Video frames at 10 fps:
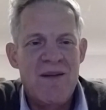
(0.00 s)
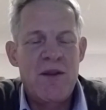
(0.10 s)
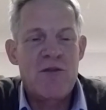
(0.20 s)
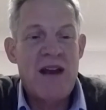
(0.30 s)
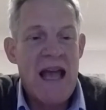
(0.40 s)

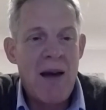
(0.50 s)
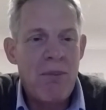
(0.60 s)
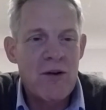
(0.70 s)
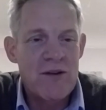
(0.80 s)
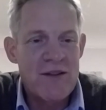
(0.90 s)
But the
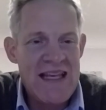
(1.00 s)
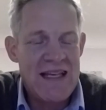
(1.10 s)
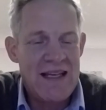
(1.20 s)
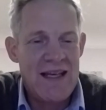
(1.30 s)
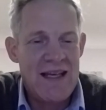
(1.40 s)

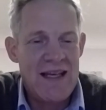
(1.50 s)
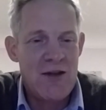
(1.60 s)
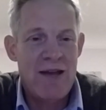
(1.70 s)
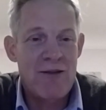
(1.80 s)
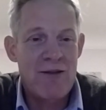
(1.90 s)
realpolitik
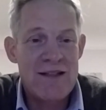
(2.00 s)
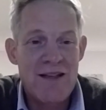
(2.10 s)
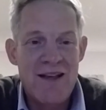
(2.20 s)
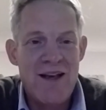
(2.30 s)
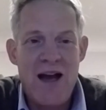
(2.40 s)
issue here
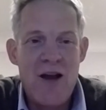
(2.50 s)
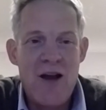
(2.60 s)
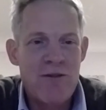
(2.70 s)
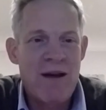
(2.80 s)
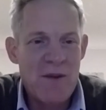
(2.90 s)
is, I
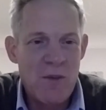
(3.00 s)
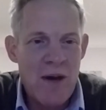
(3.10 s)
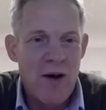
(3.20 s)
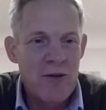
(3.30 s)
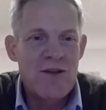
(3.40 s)
look around the
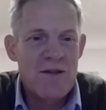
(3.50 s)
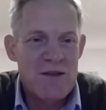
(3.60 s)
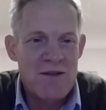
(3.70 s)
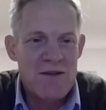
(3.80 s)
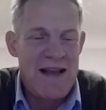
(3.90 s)
world and
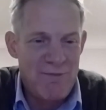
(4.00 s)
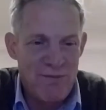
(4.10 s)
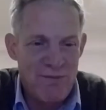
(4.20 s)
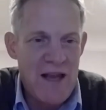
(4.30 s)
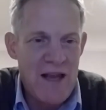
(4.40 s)
it's
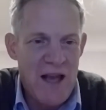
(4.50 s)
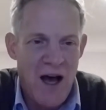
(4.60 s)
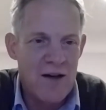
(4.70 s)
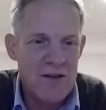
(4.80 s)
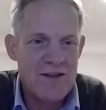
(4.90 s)
very
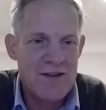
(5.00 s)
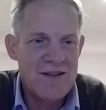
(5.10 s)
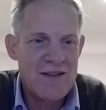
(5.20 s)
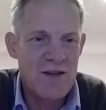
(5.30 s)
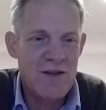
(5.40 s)
hard
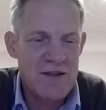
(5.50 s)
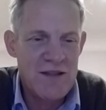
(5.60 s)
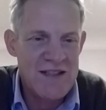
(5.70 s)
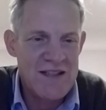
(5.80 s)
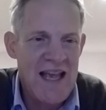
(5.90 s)
to
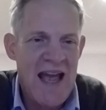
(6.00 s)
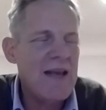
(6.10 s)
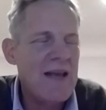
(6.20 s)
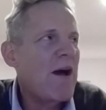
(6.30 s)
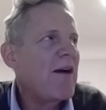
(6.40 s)
see it
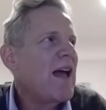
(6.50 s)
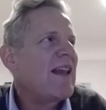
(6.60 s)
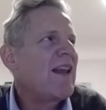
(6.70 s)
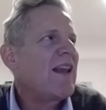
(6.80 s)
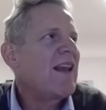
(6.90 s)
anywhere.
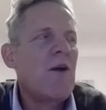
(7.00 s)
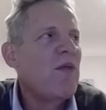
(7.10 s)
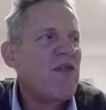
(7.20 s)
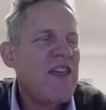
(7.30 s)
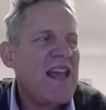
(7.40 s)
And I
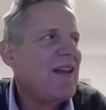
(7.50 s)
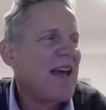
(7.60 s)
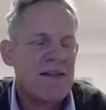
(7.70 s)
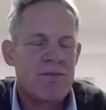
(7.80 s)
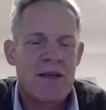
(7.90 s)
don't
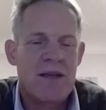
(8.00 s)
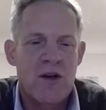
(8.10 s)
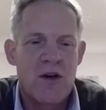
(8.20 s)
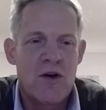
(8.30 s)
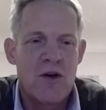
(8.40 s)
think that's
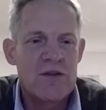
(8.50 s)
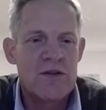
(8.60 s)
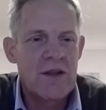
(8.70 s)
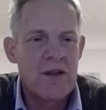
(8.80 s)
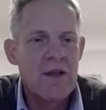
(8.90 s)

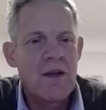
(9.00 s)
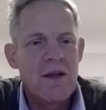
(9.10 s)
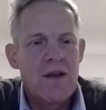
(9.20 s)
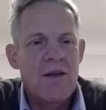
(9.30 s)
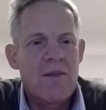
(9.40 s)
because
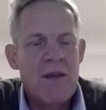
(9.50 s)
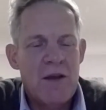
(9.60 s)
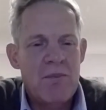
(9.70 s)
the